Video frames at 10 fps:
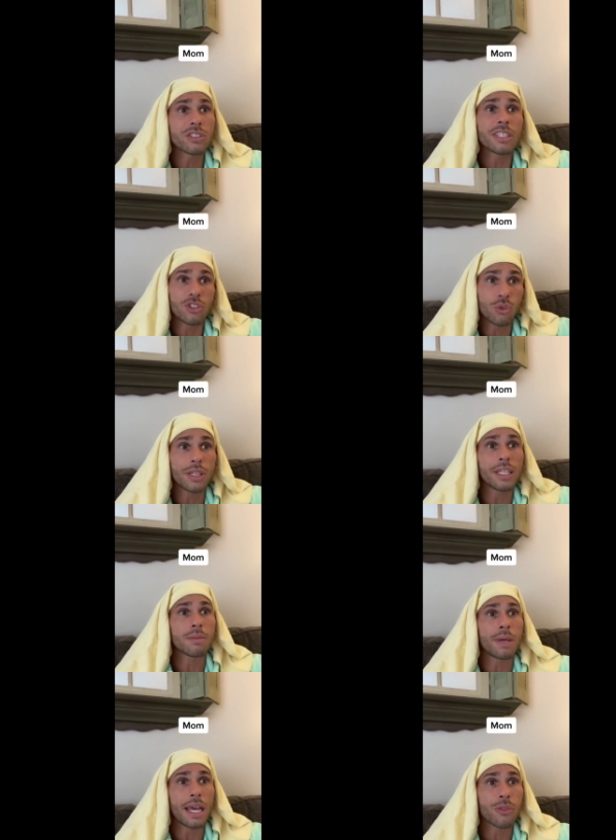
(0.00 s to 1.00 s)
Did you clean the
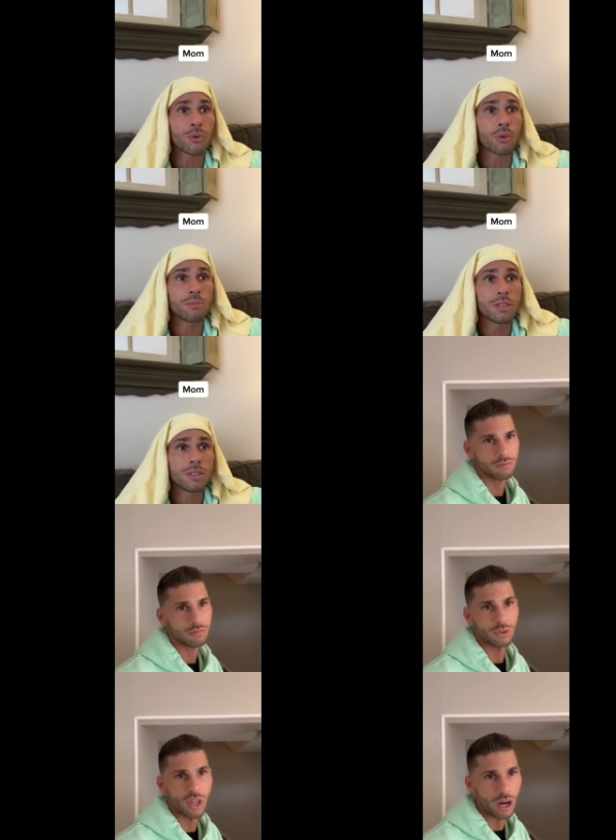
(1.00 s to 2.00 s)
bathrooms?
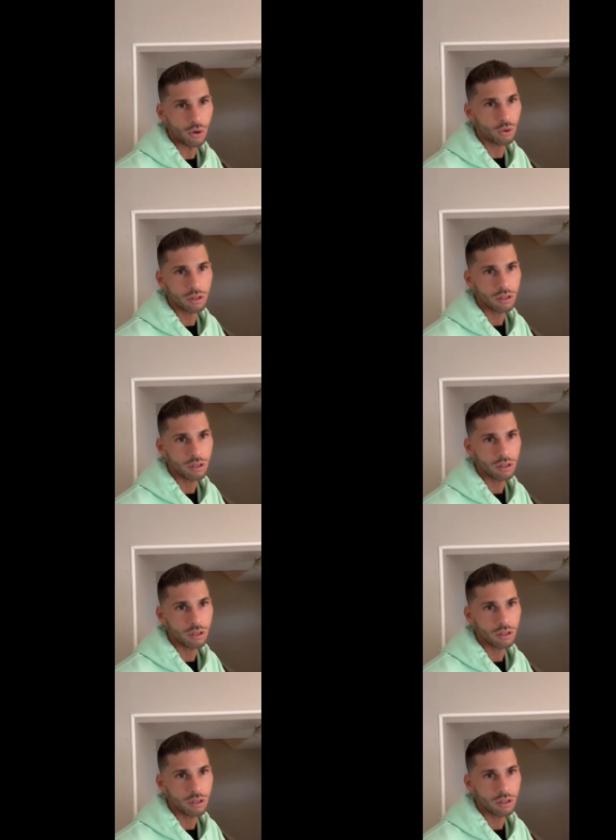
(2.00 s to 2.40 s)
No.